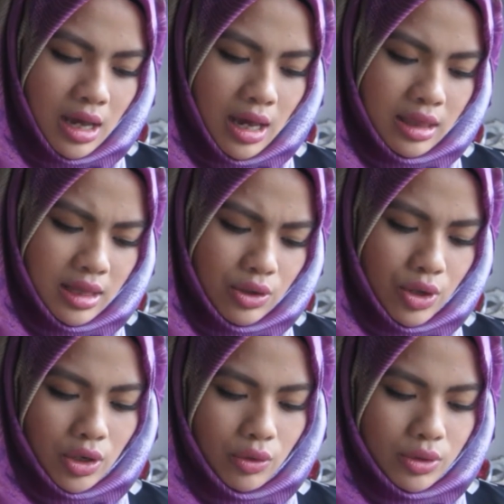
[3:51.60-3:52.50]
and that you
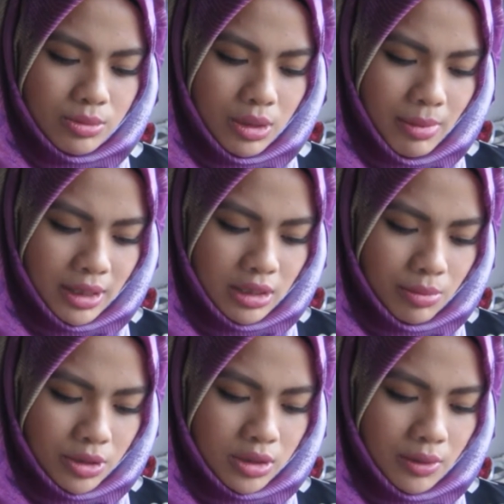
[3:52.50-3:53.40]
can always be a better
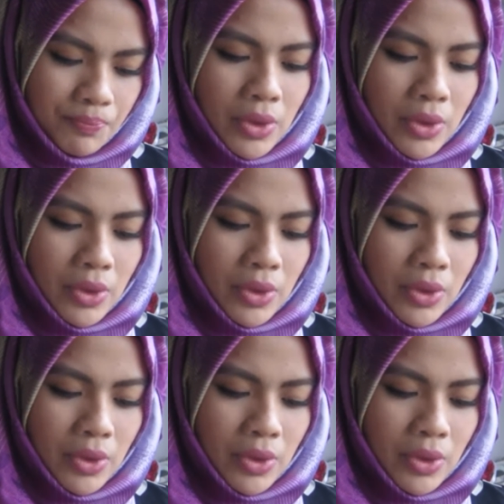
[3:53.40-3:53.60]
person.